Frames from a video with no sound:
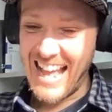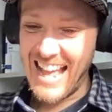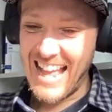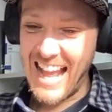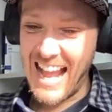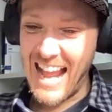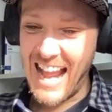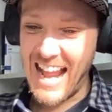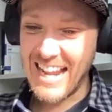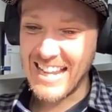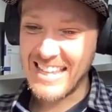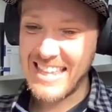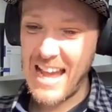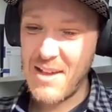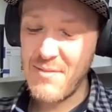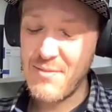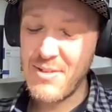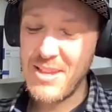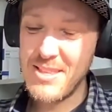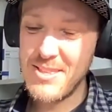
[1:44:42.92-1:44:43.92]
At
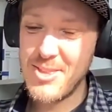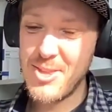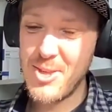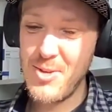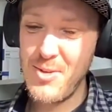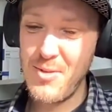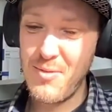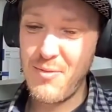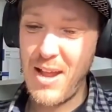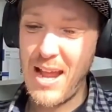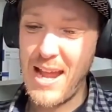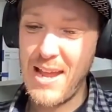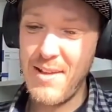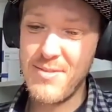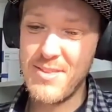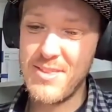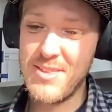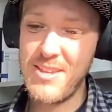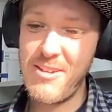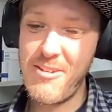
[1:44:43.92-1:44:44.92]

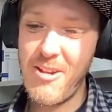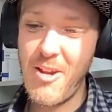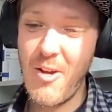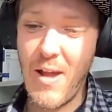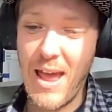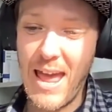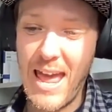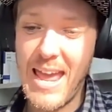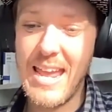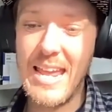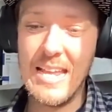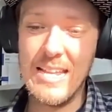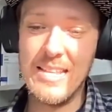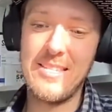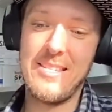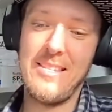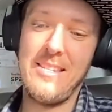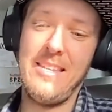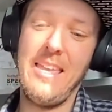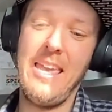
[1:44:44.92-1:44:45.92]

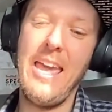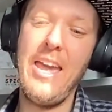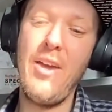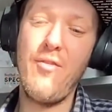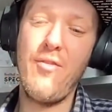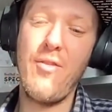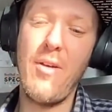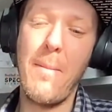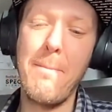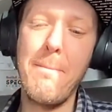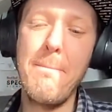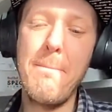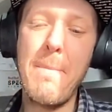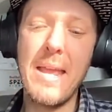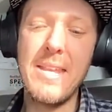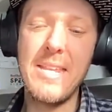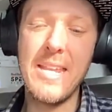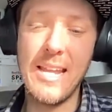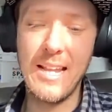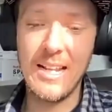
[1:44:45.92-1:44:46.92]
Gavin2508, if
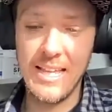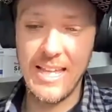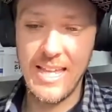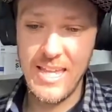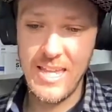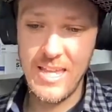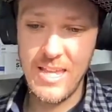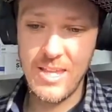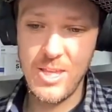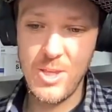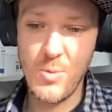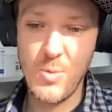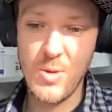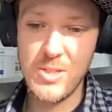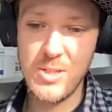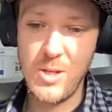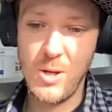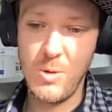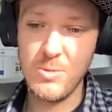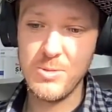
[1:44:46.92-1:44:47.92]
medically you
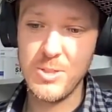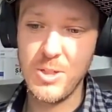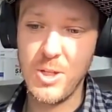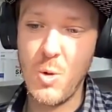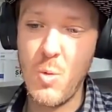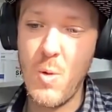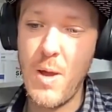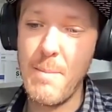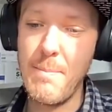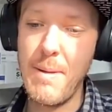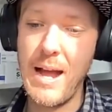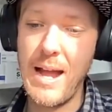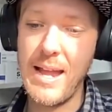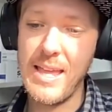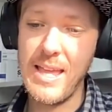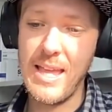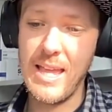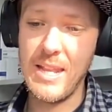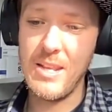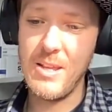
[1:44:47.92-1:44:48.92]
were told to quit
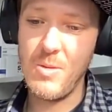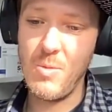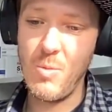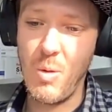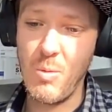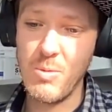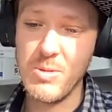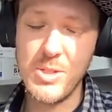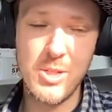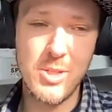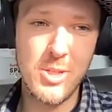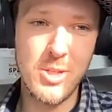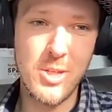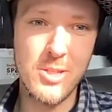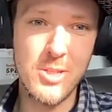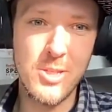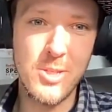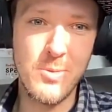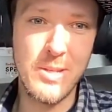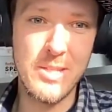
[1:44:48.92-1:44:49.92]
biking, what would you
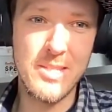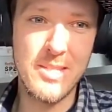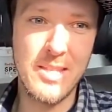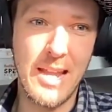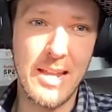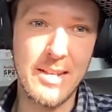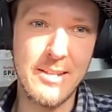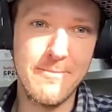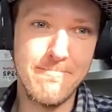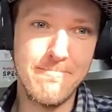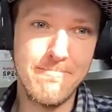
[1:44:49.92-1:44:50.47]
turn to instead?